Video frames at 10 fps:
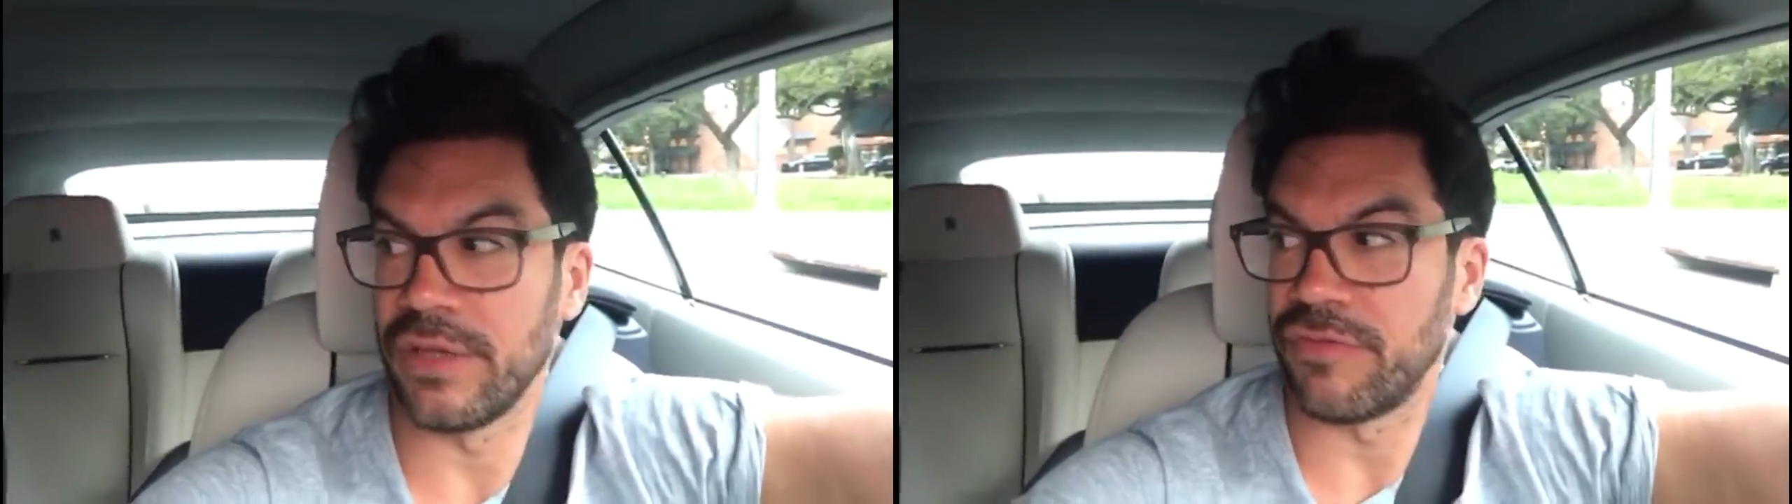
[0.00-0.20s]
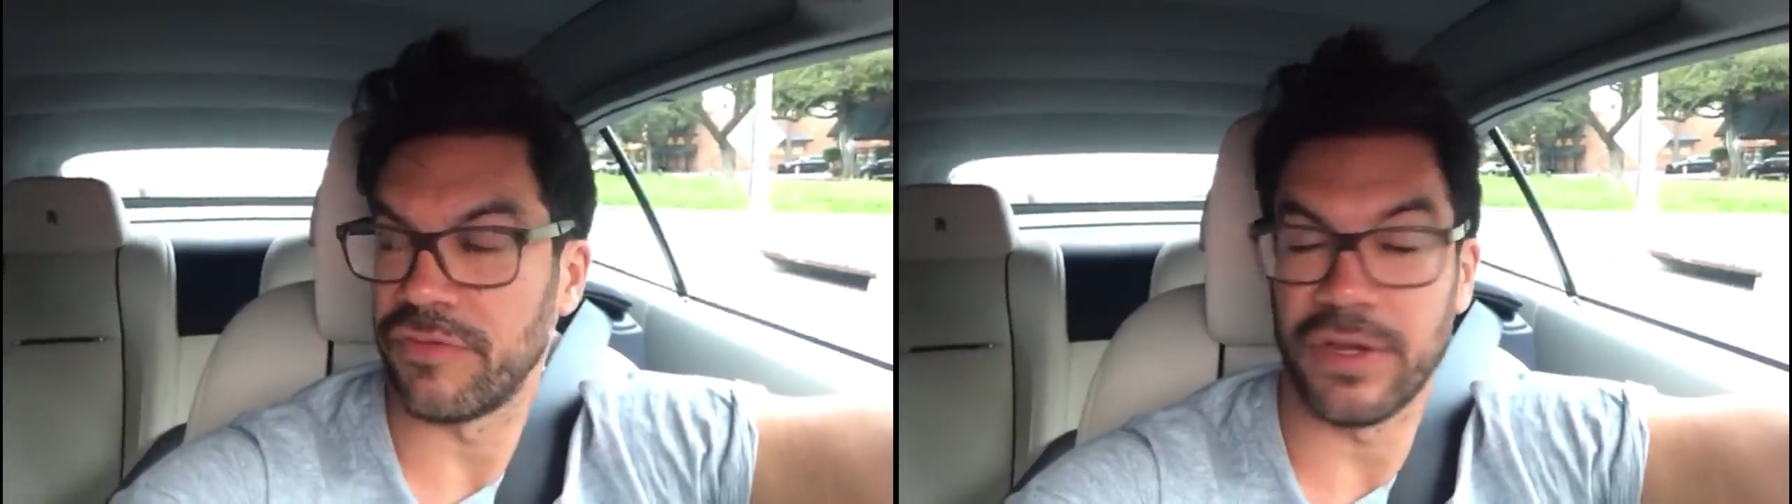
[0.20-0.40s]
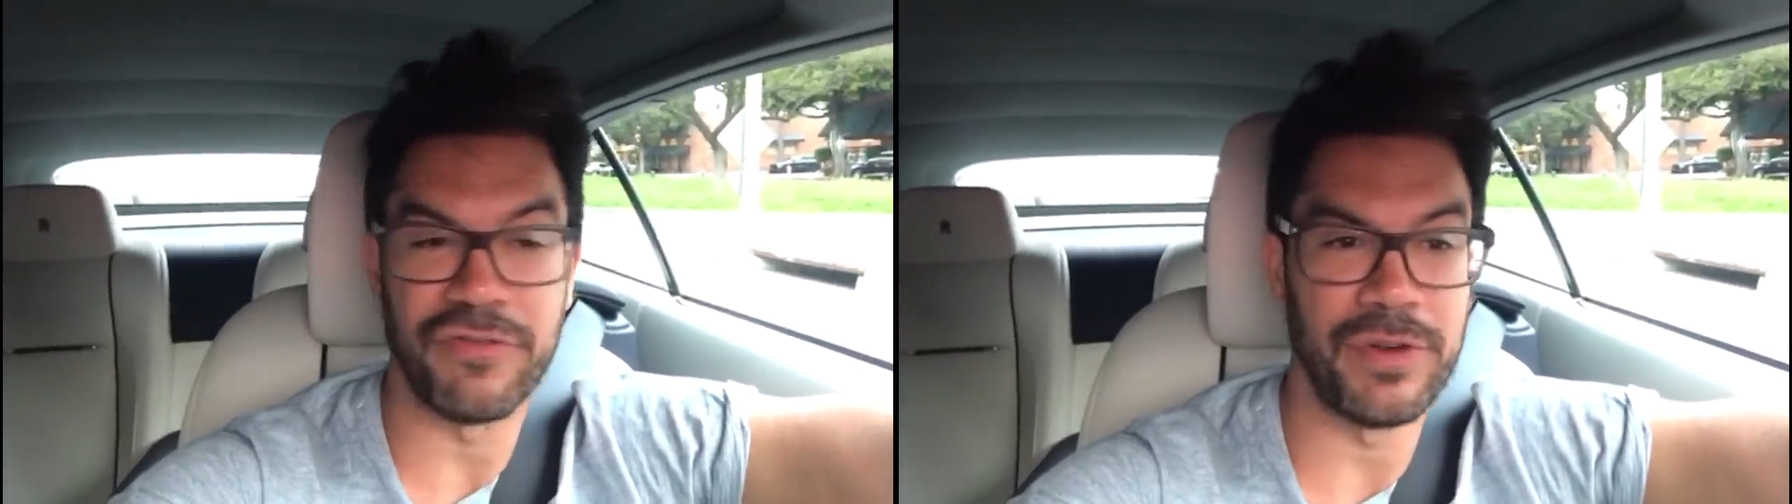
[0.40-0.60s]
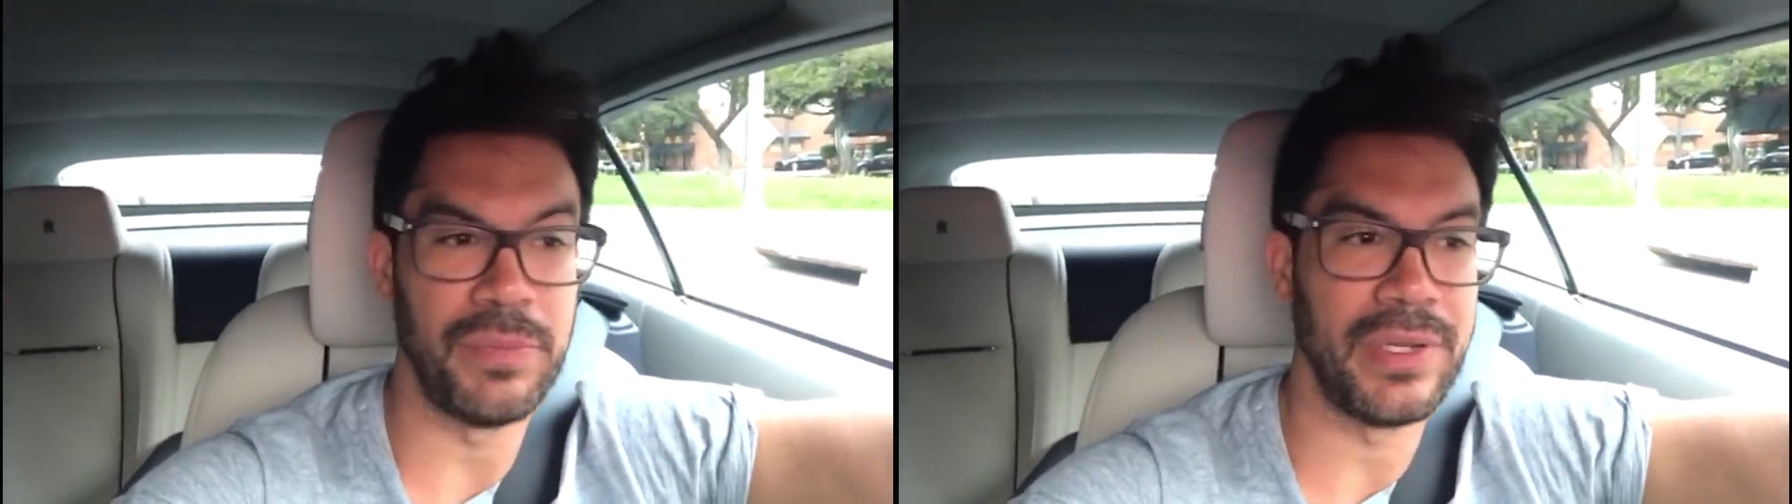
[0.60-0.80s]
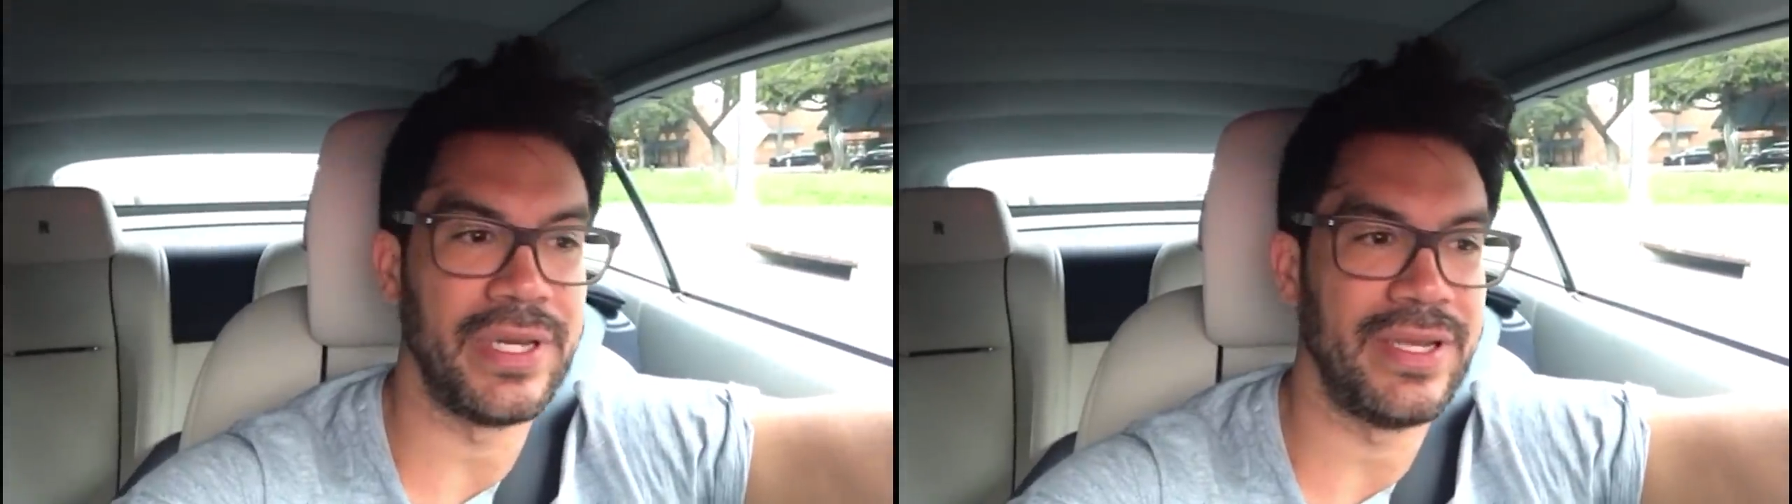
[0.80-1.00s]
if
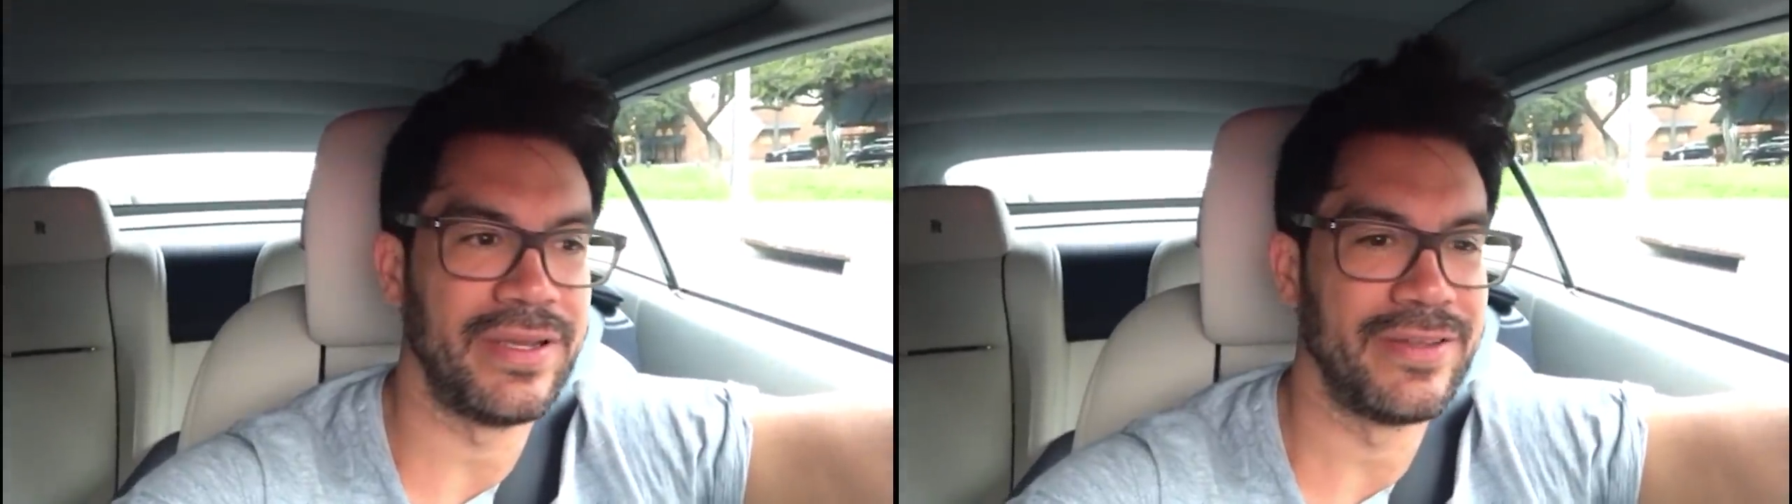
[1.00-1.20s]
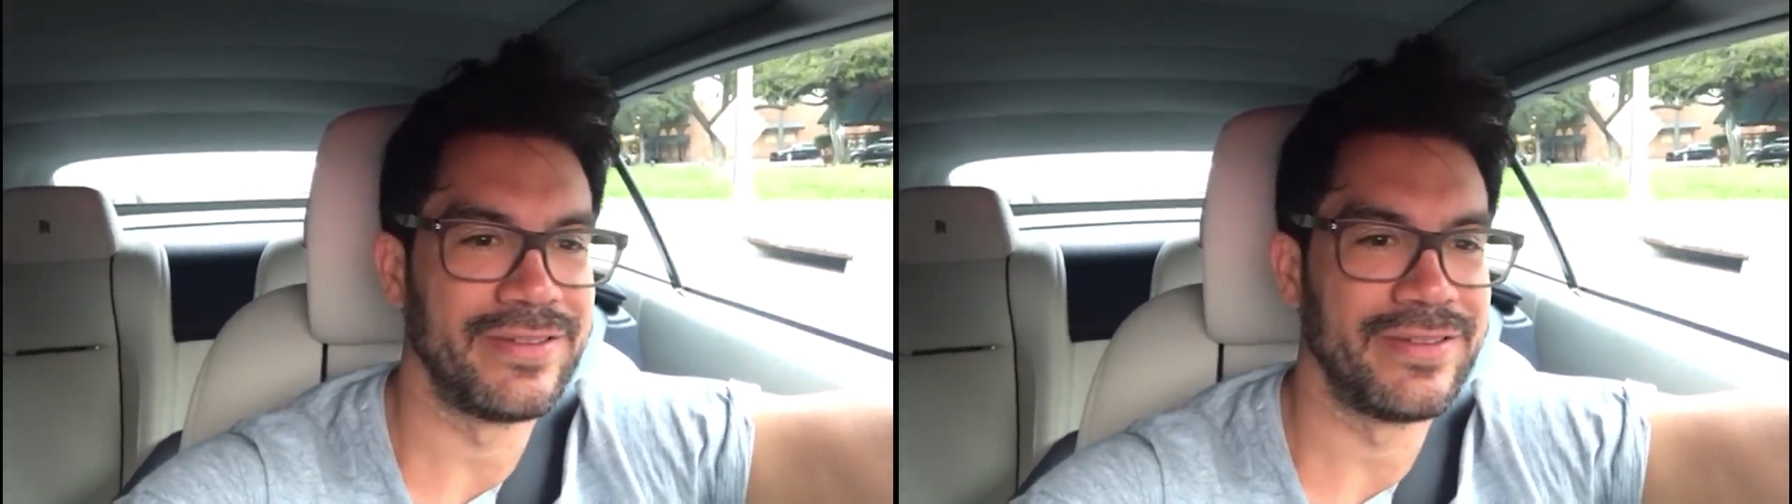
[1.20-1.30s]
everybody,